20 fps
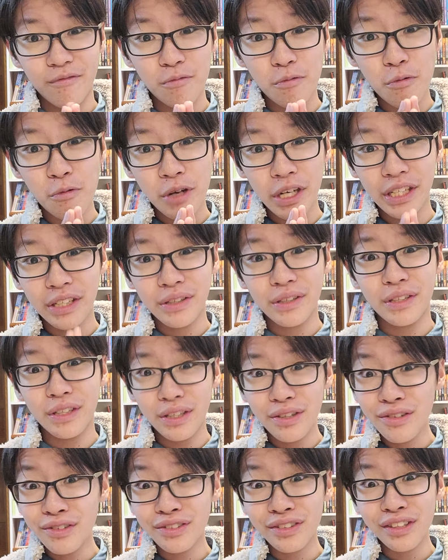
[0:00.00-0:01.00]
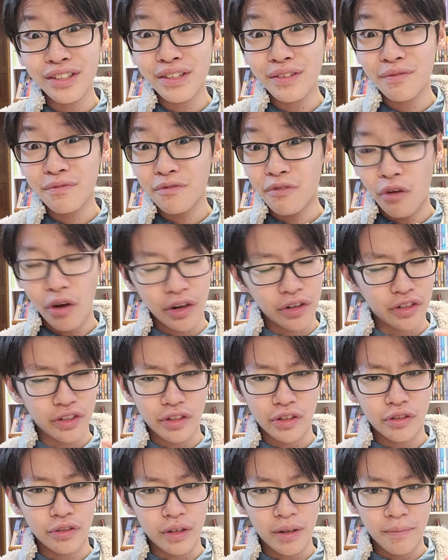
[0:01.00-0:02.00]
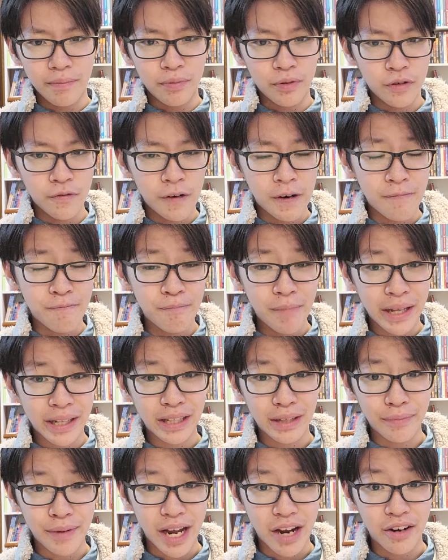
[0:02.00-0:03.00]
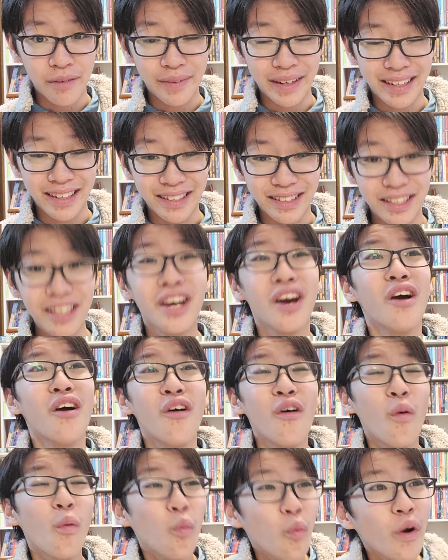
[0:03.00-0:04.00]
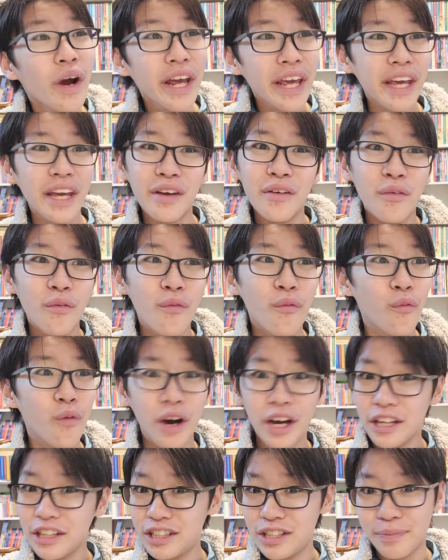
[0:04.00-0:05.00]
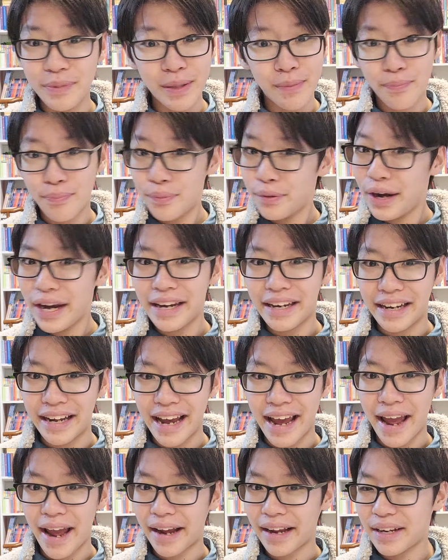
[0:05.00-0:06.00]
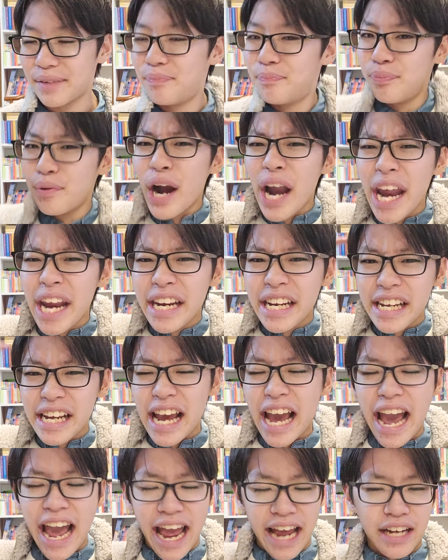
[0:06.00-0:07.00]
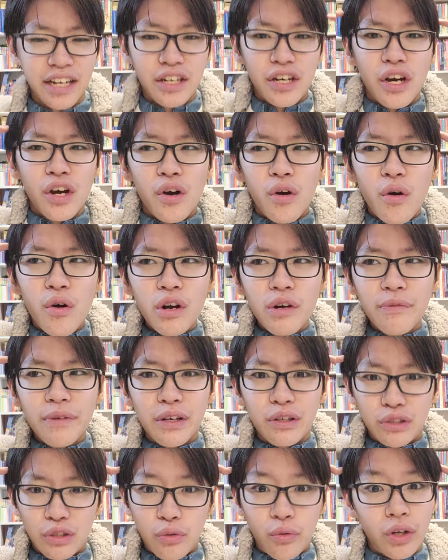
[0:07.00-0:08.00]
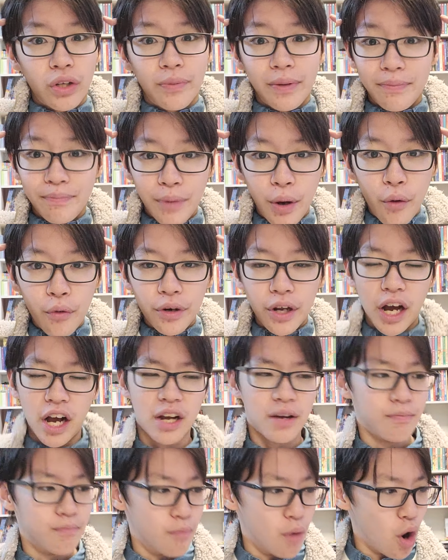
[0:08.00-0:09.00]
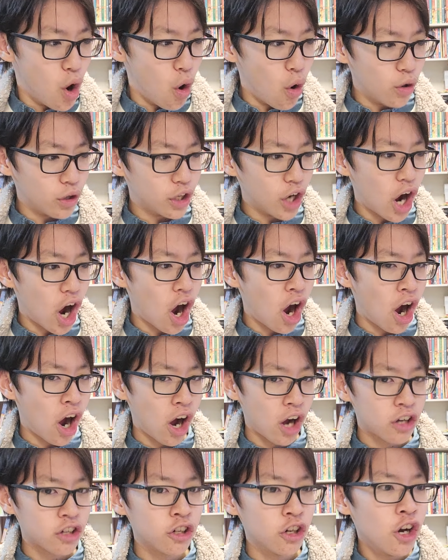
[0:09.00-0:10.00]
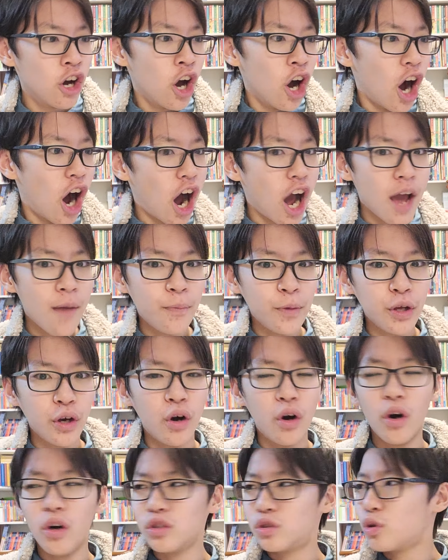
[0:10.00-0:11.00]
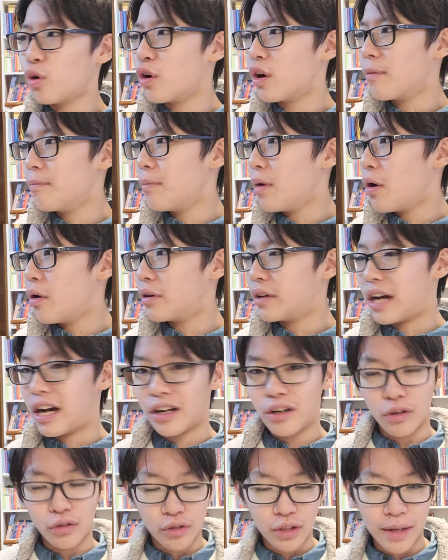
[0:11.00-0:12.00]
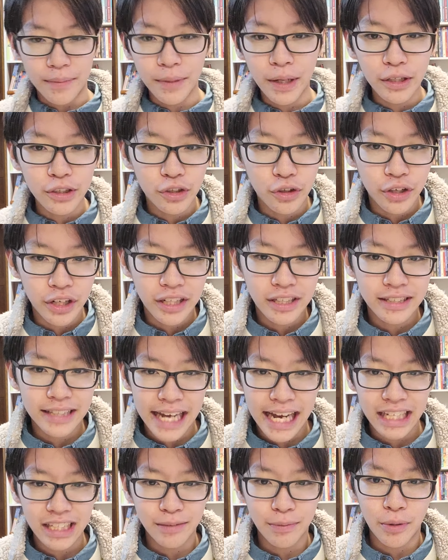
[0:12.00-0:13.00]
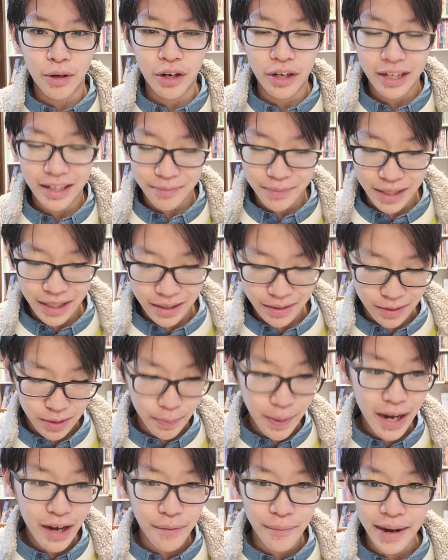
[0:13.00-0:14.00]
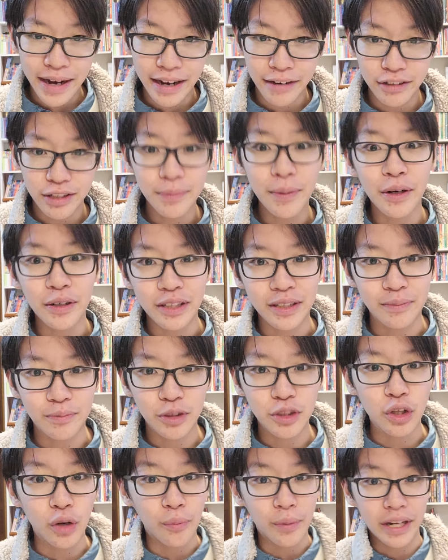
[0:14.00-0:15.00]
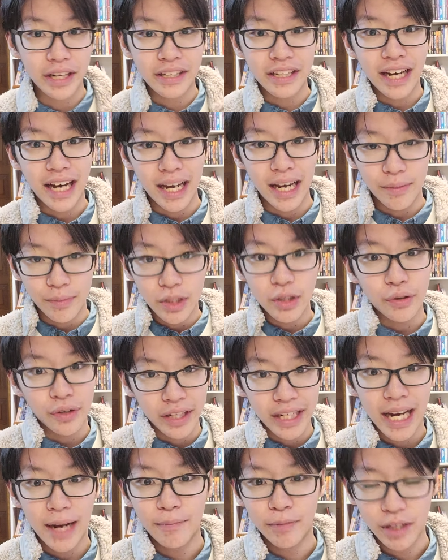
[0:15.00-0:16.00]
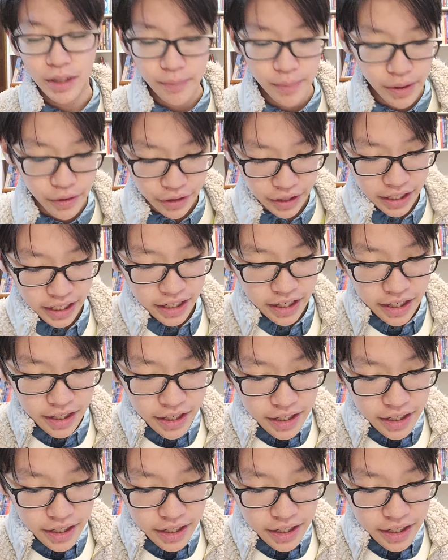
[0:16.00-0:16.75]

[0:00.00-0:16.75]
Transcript: we usually want to improve our mental power because we want to be Brainiac! Or we also want to be MODOK! I am the old sort of MODOK. Also, I'm not sure he's that smart. I mean, Spider-Man outsmarted him so many times. So did Captain America.